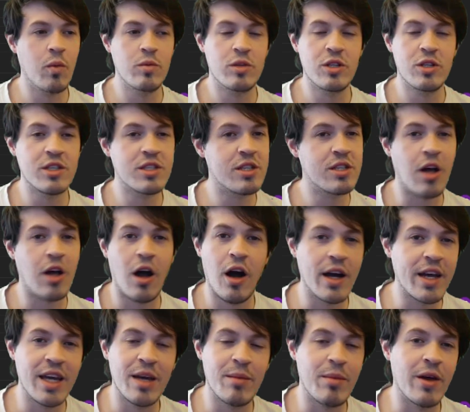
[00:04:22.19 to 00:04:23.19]
just
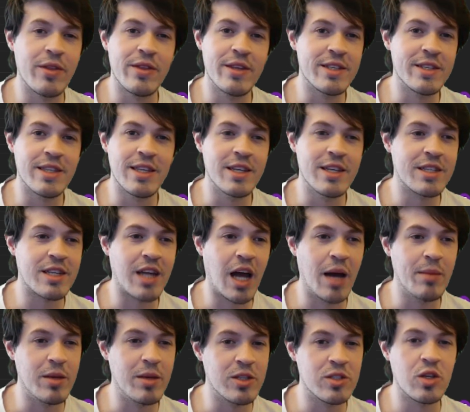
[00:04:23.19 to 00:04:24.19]
talking about this list
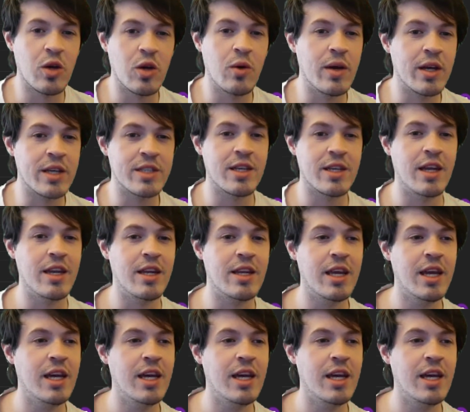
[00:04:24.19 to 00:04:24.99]
got me so excited.